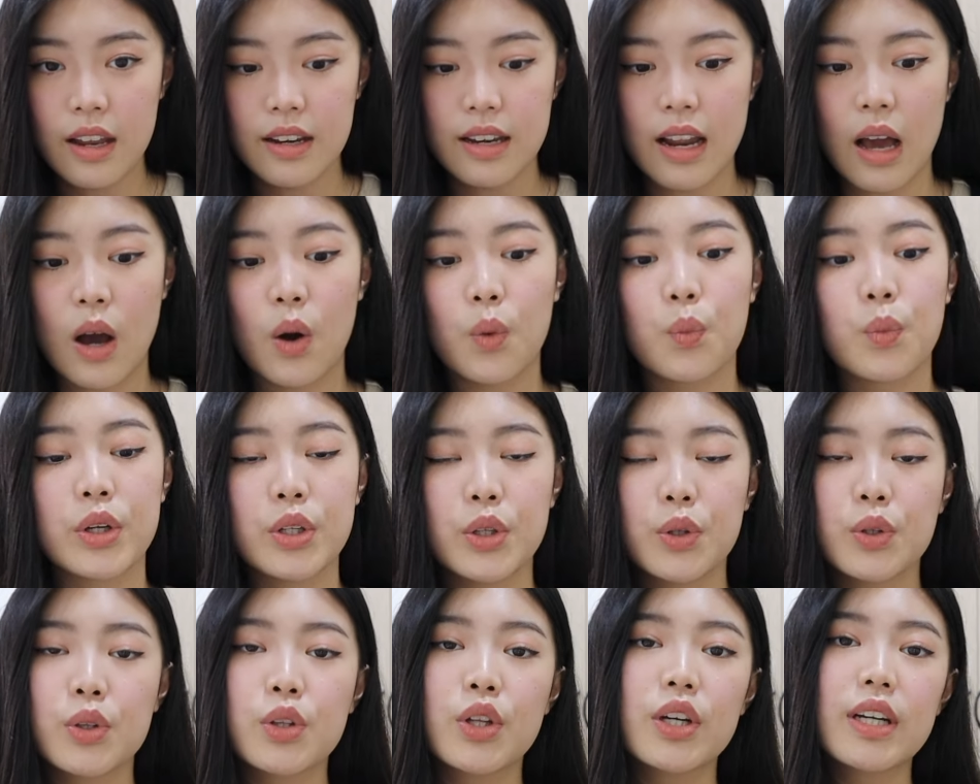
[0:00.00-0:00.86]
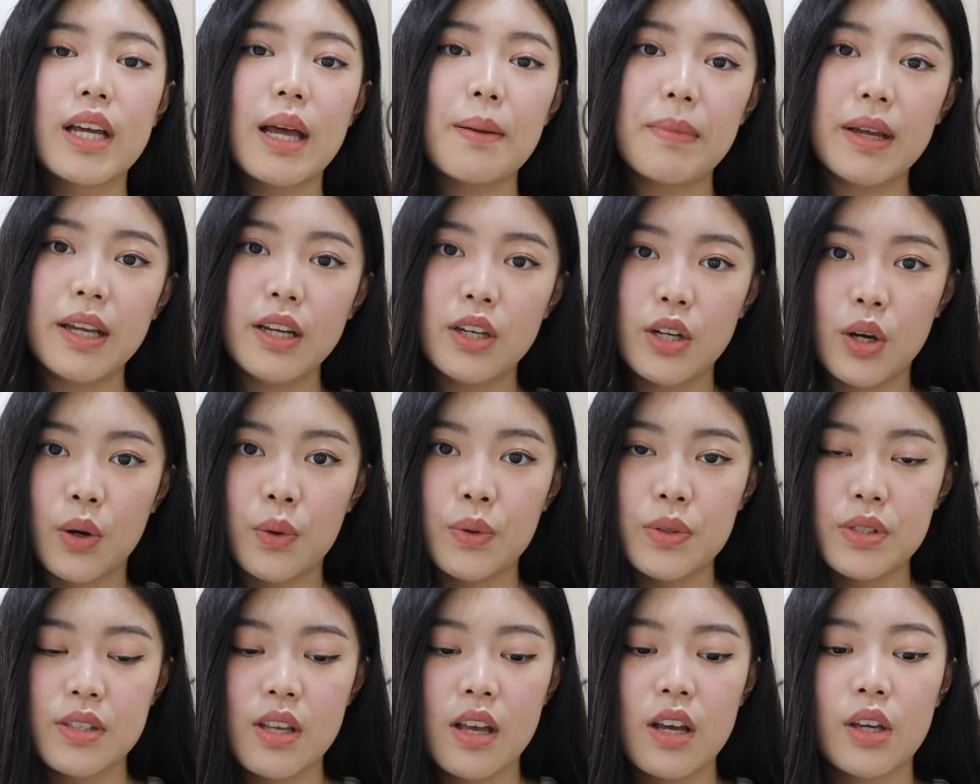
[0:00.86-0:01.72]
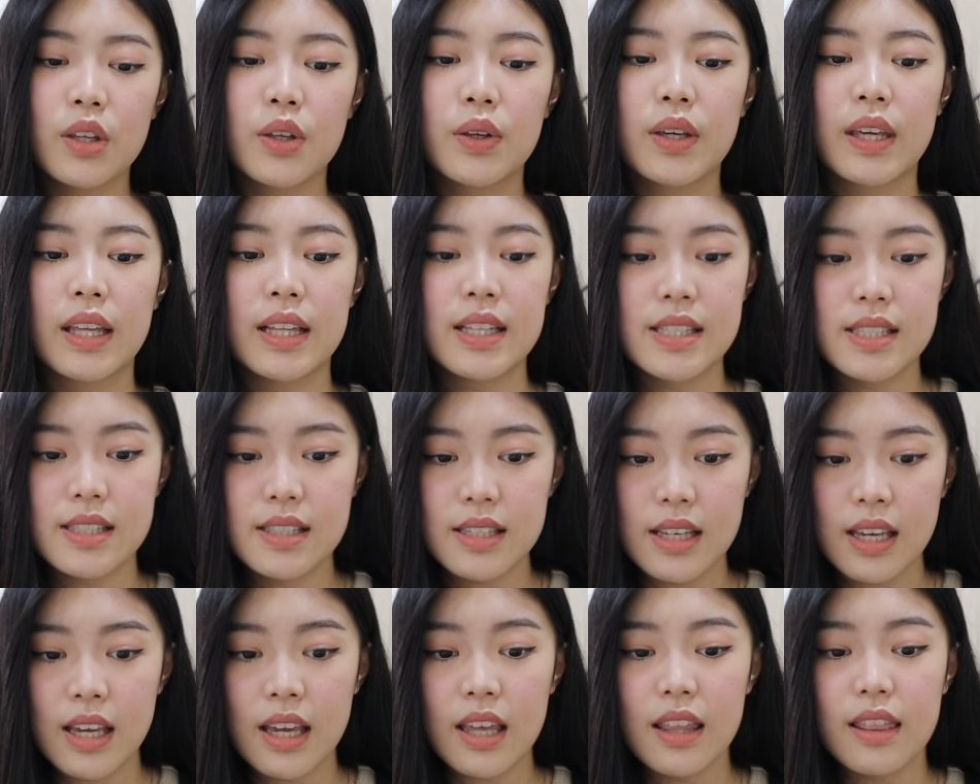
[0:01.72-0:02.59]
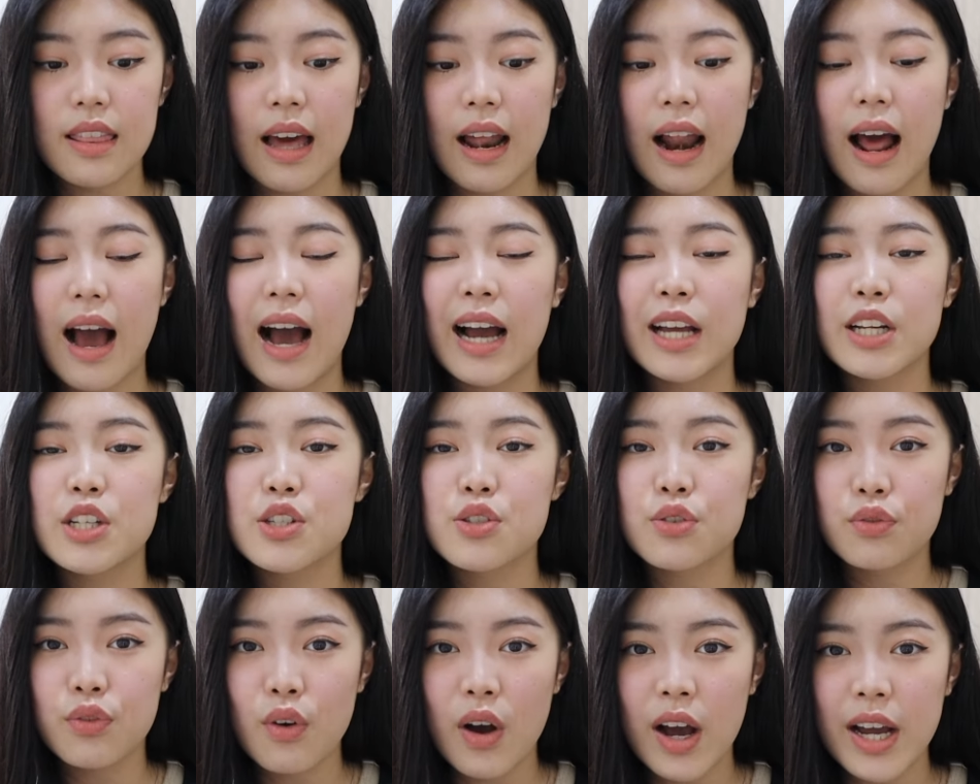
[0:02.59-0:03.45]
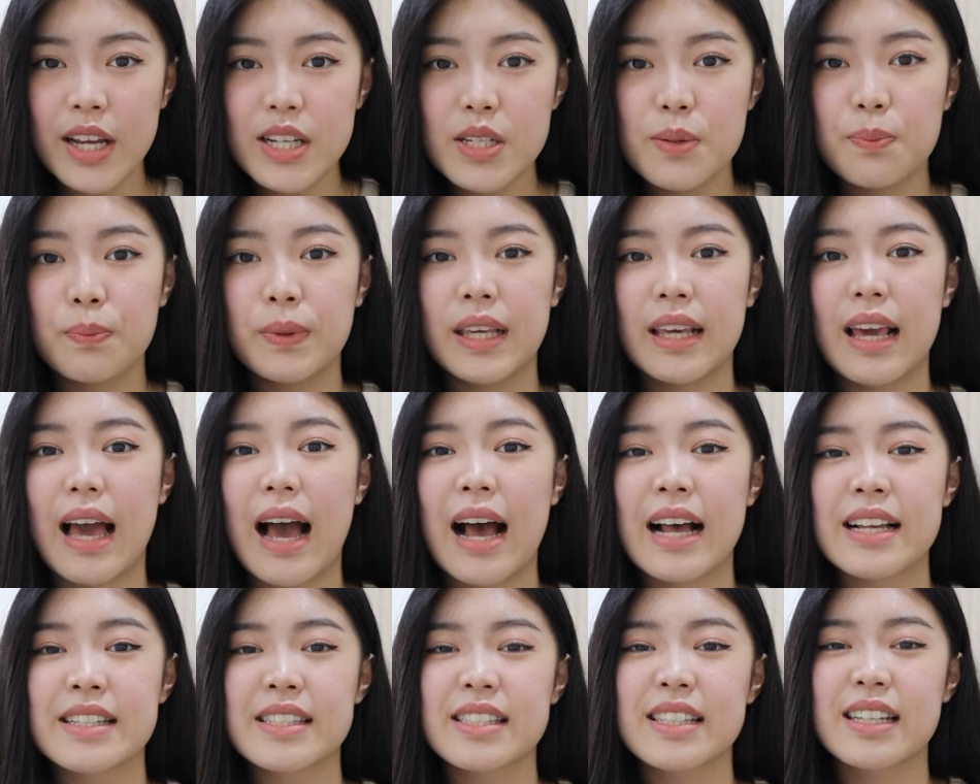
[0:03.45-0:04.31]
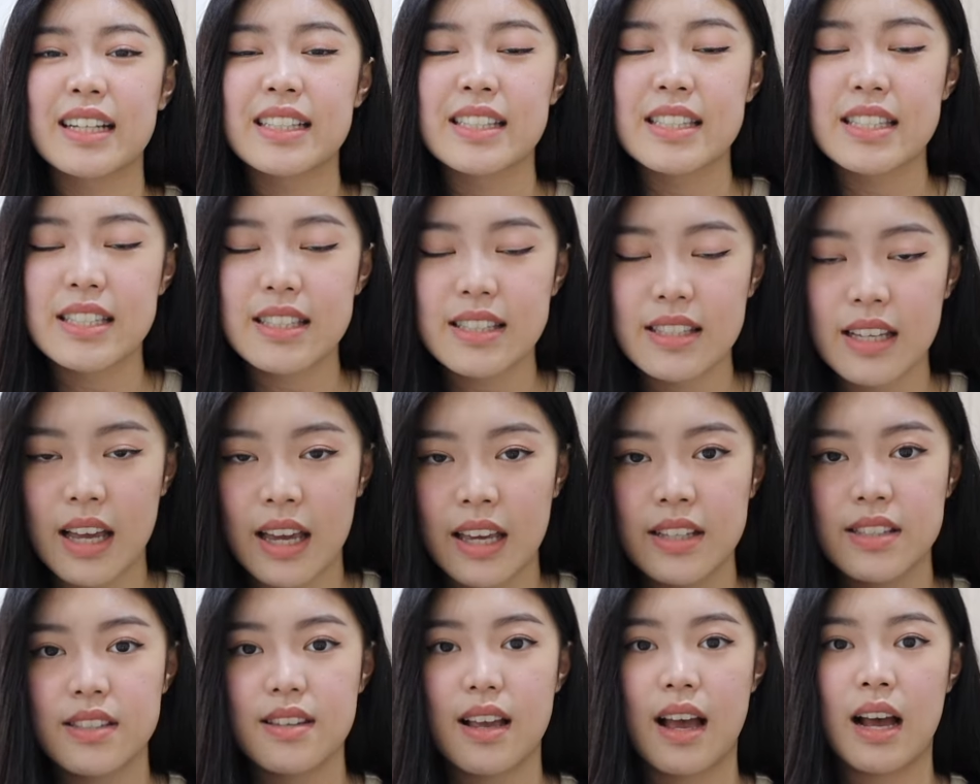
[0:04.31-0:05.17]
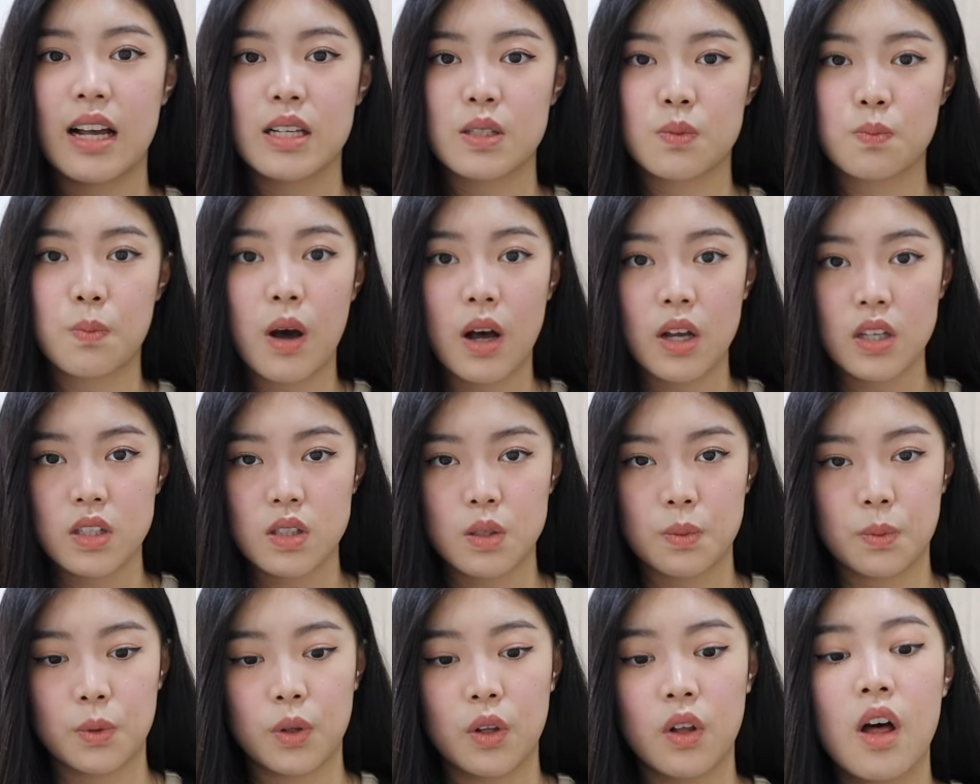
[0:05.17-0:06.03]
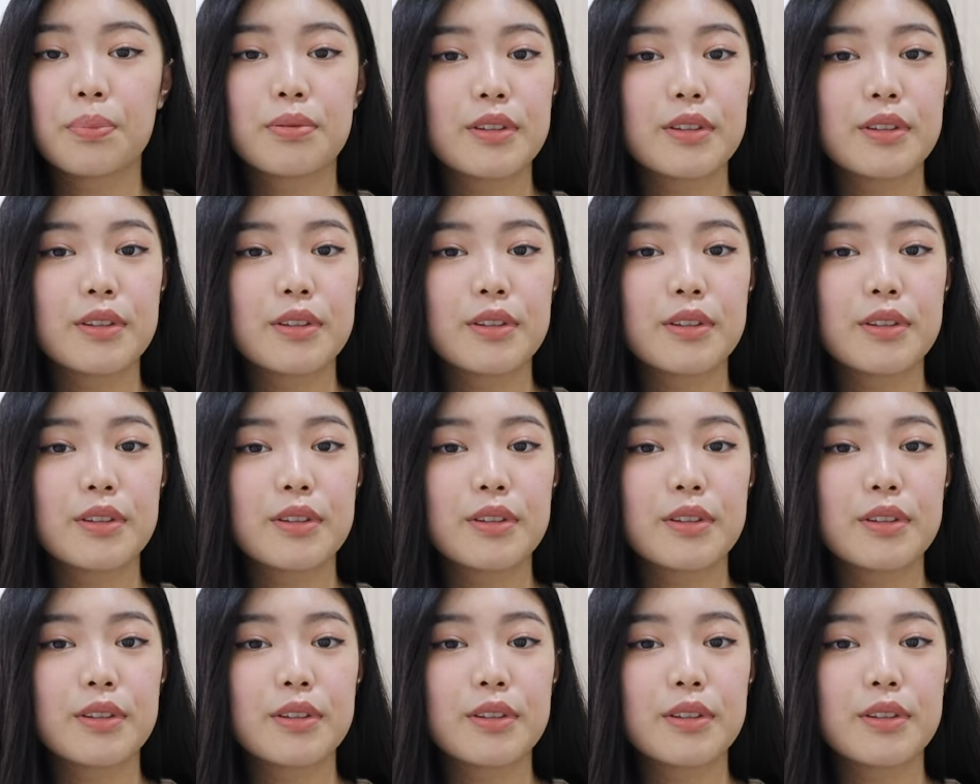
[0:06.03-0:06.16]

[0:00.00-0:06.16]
Now, when you look at my notes, you can see that I try to be as concise as possible.